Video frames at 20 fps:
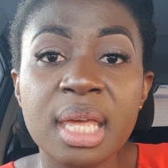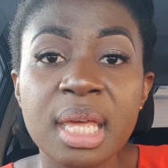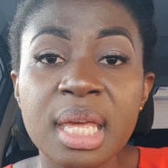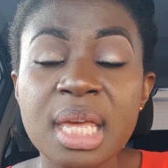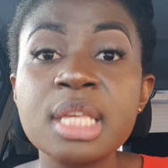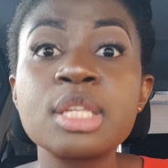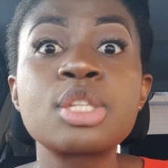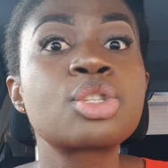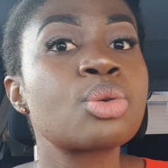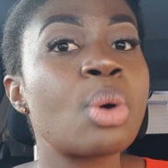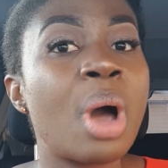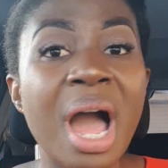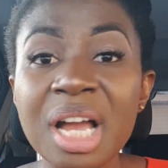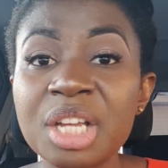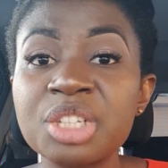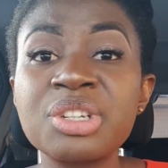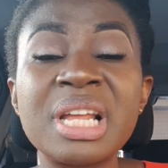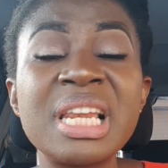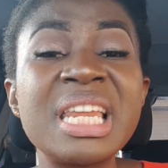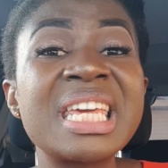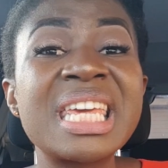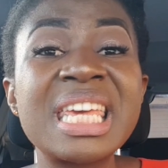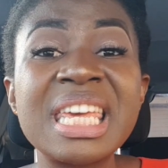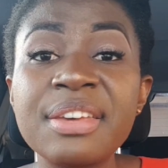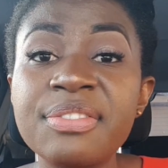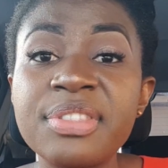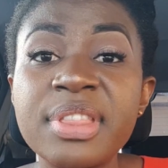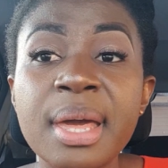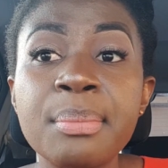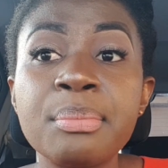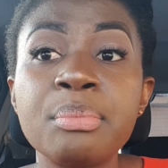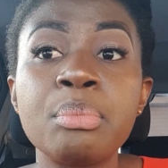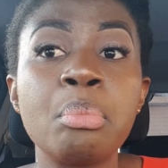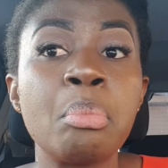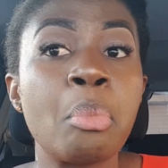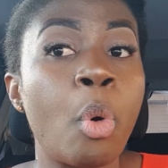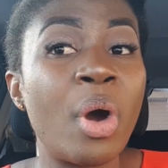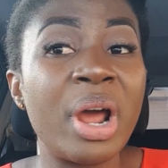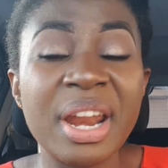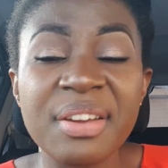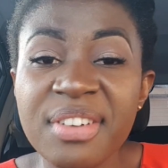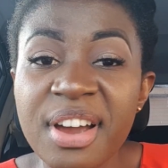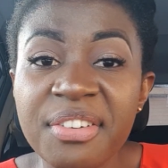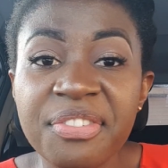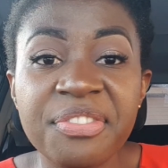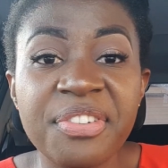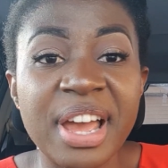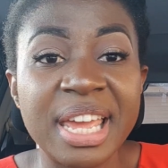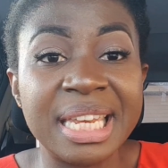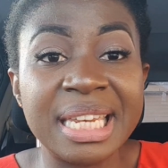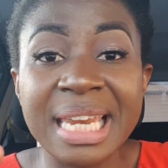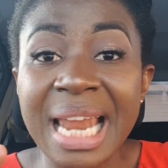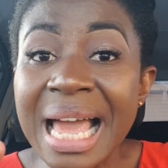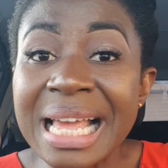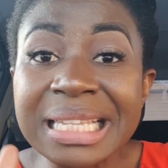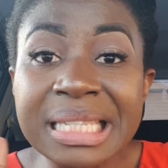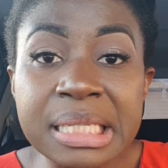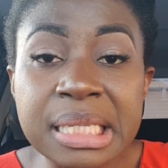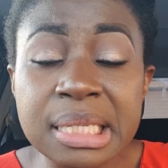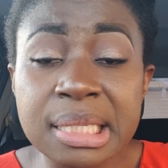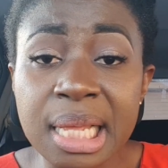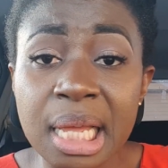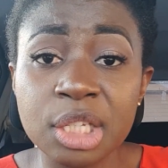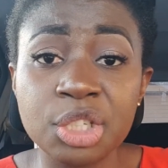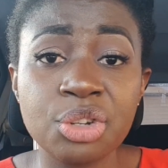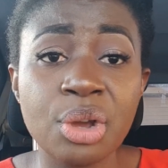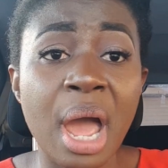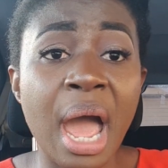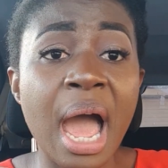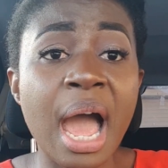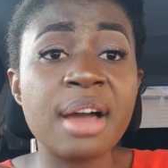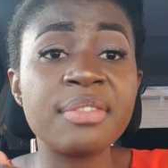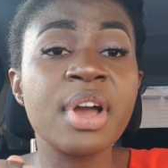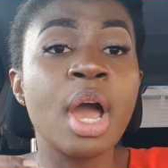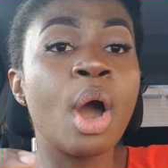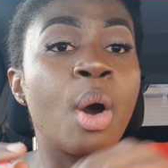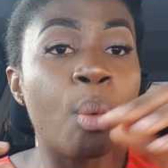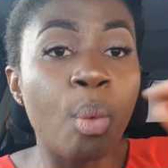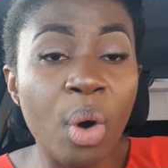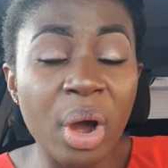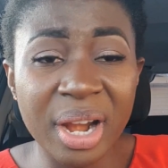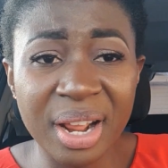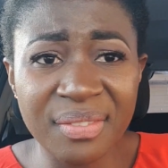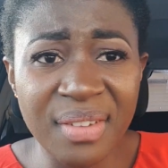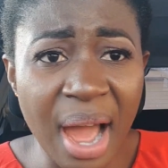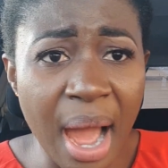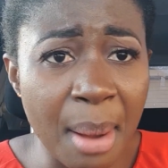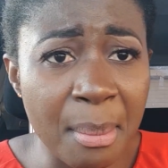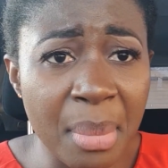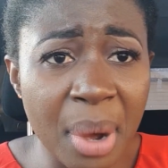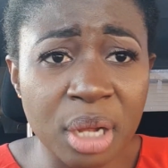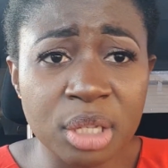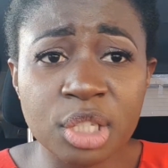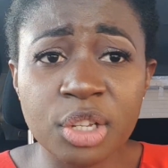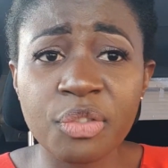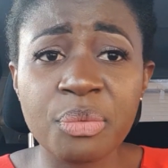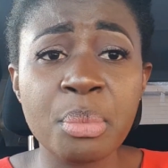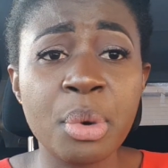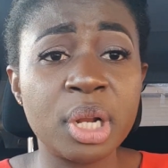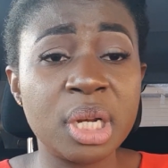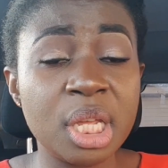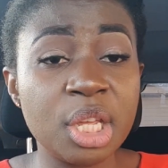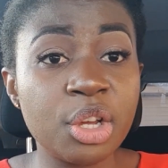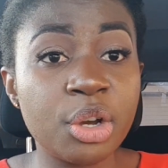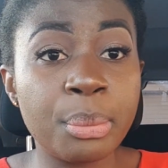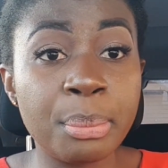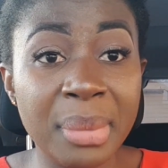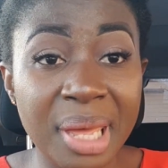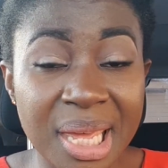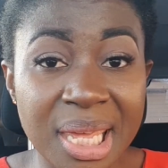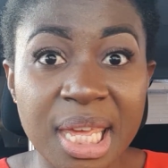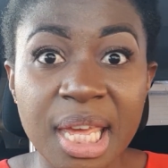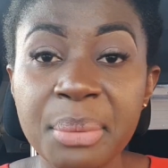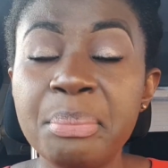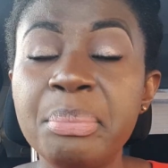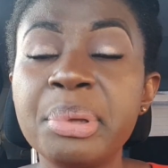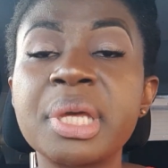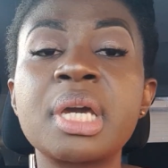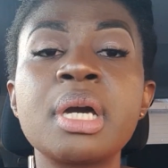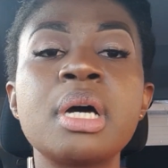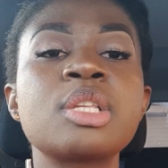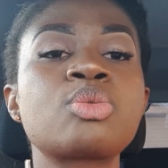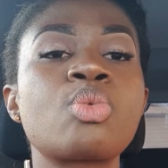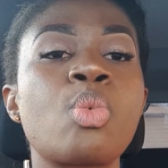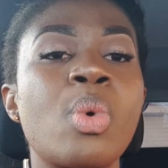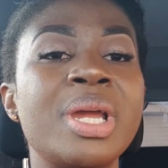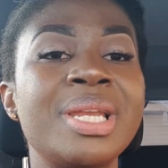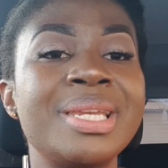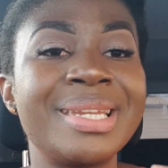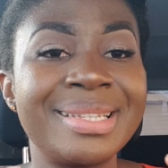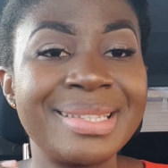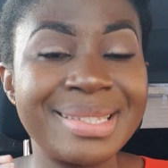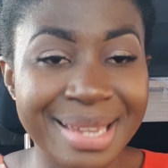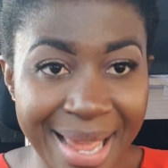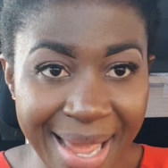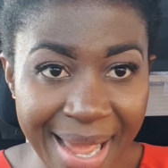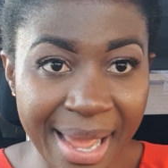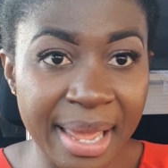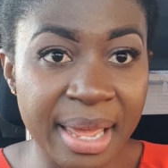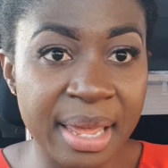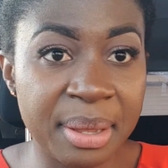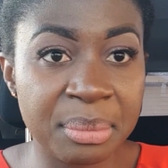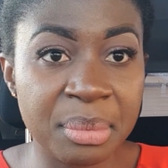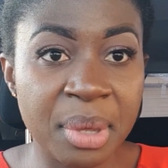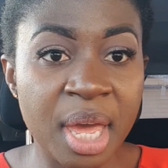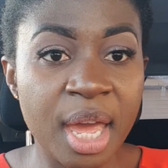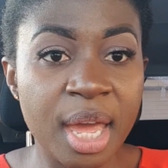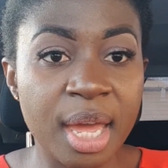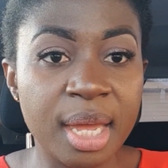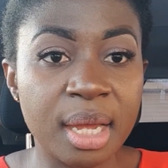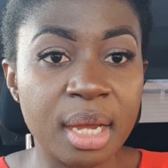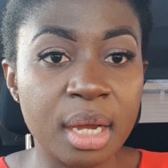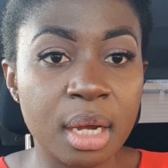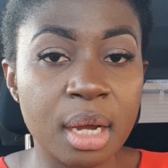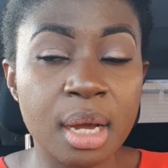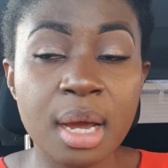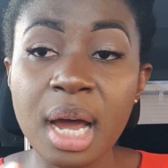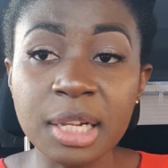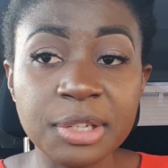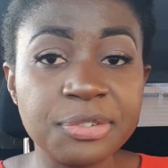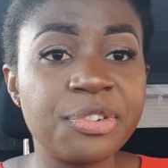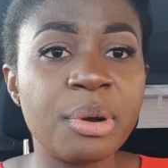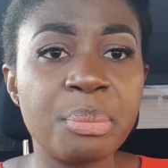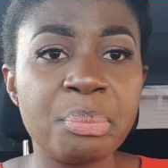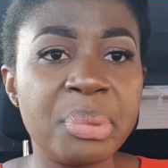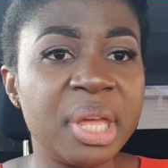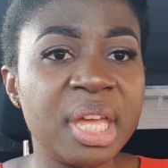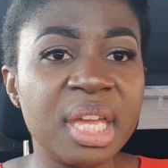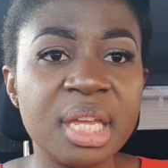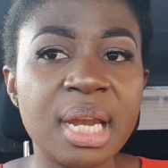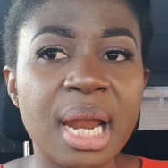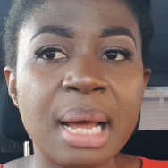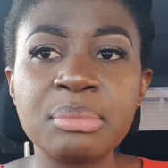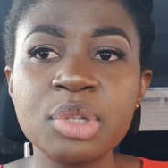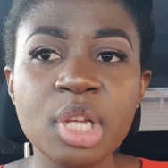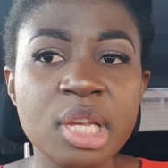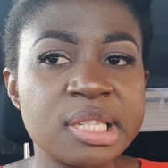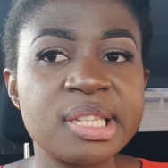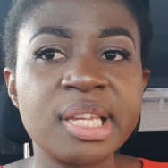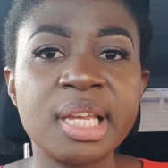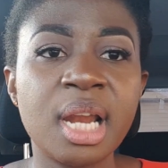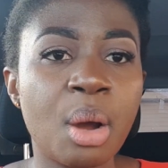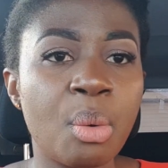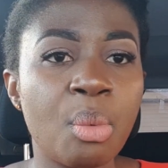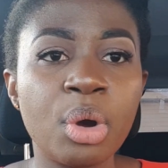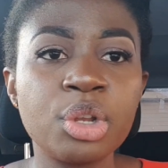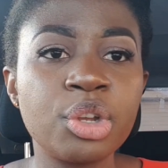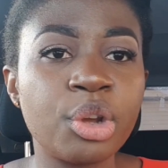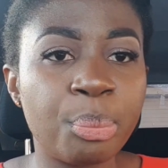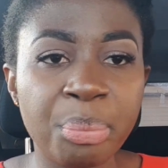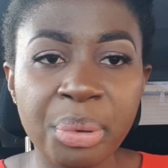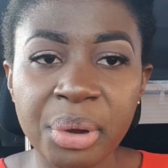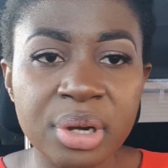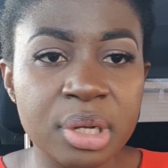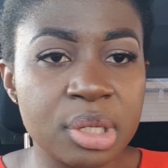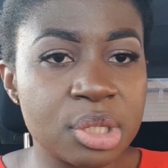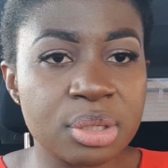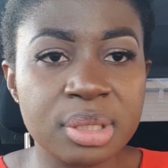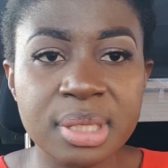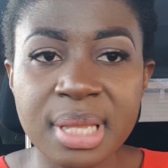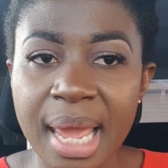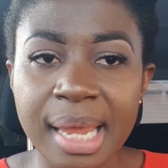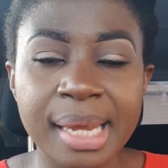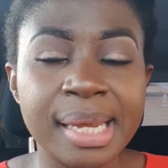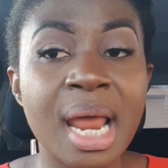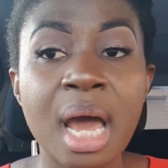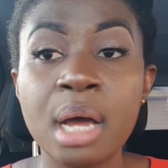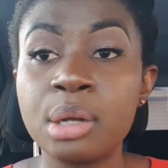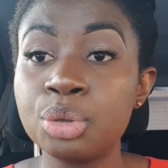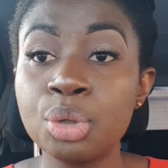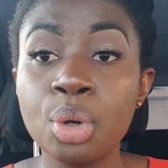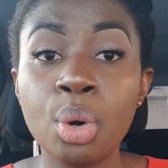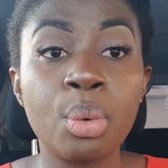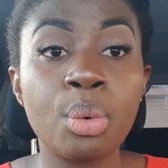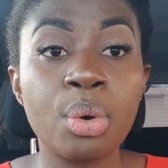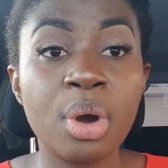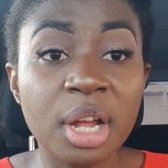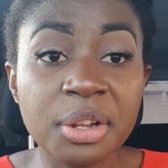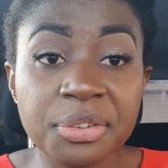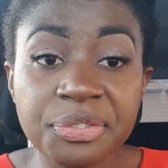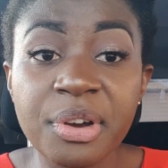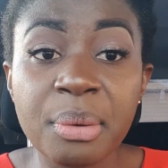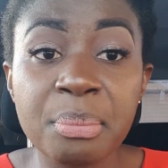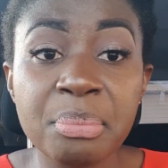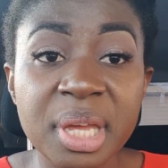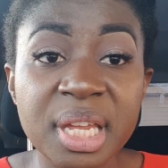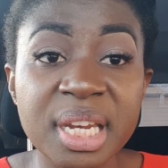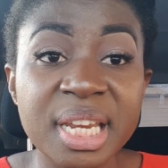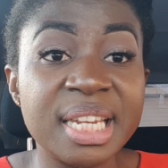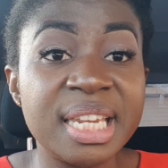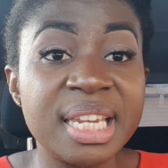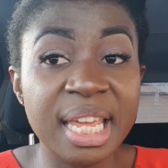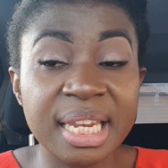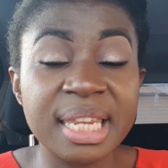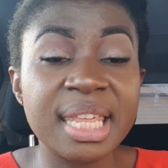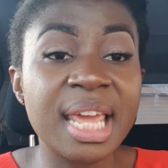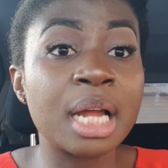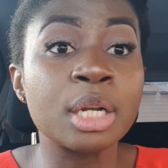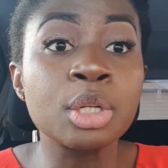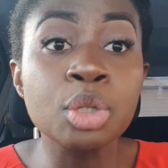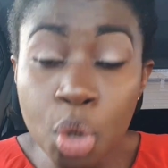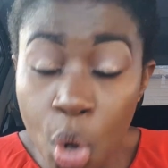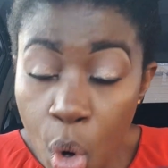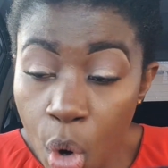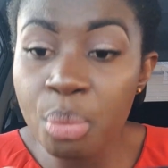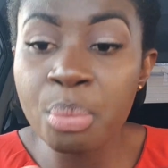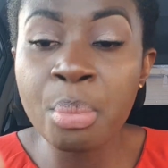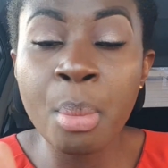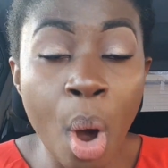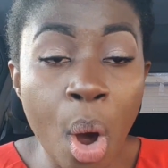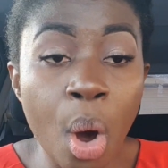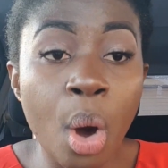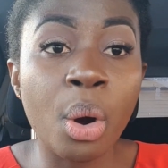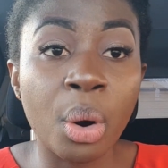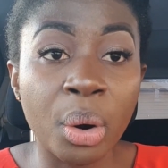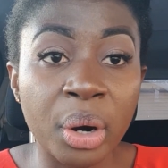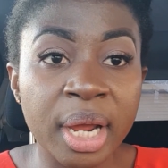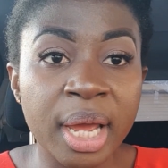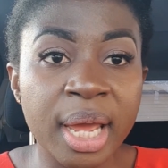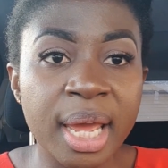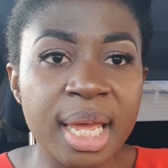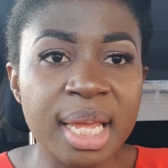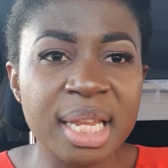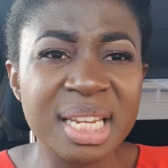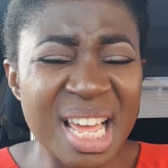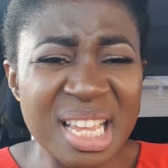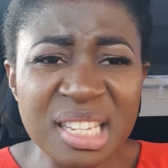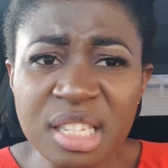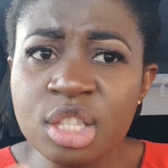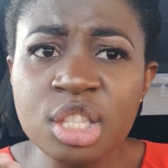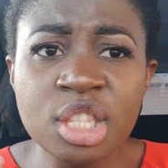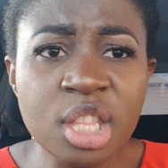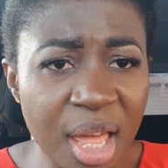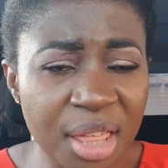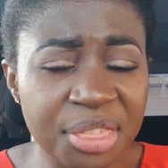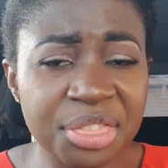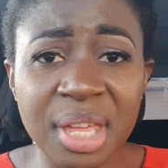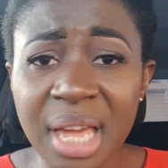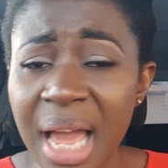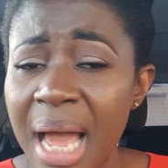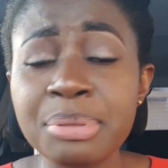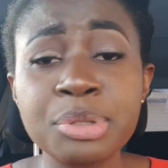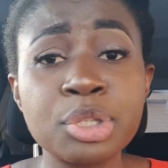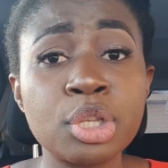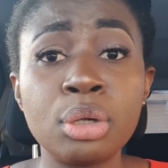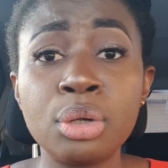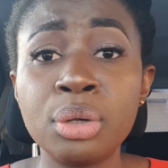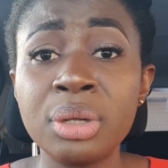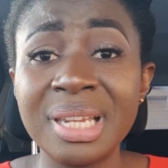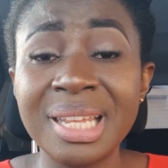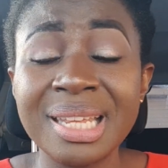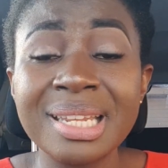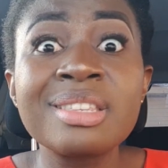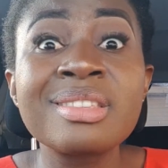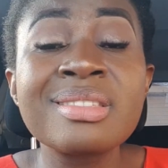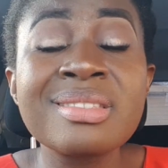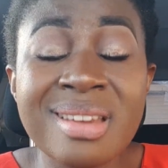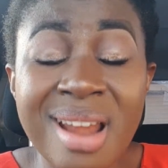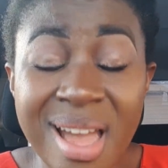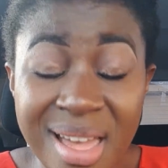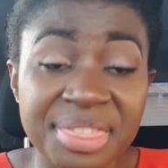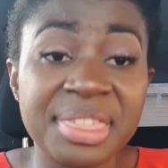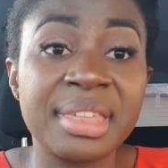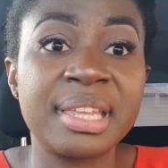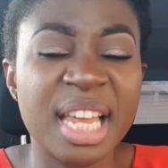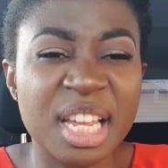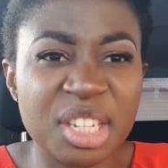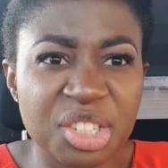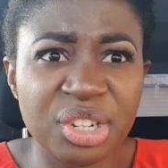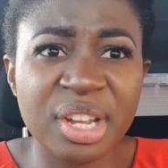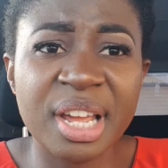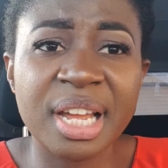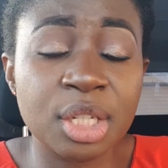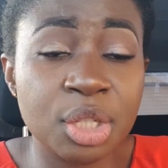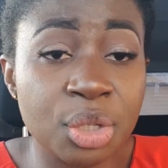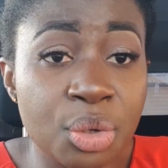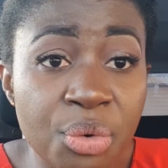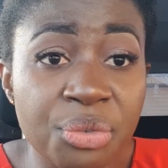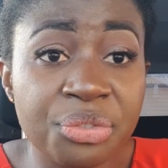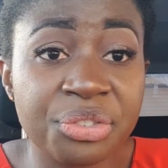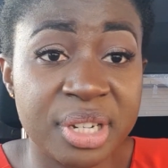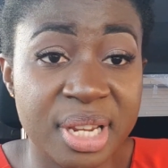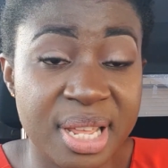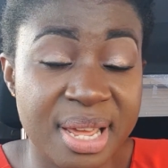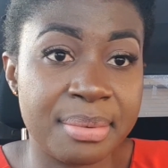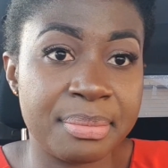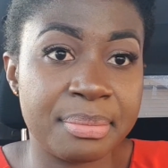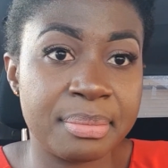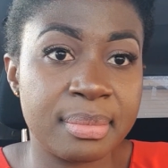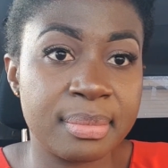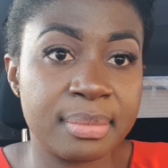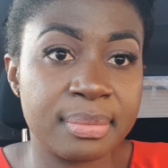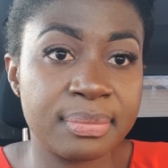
is to actually give them whatever finances that you have, whatever amount of money you're making, because when the time, God forbid, I'm not saying I want your parents to die now, no, God forbid, the they are no more, there's nothing, absolutely nothing that you can do for them.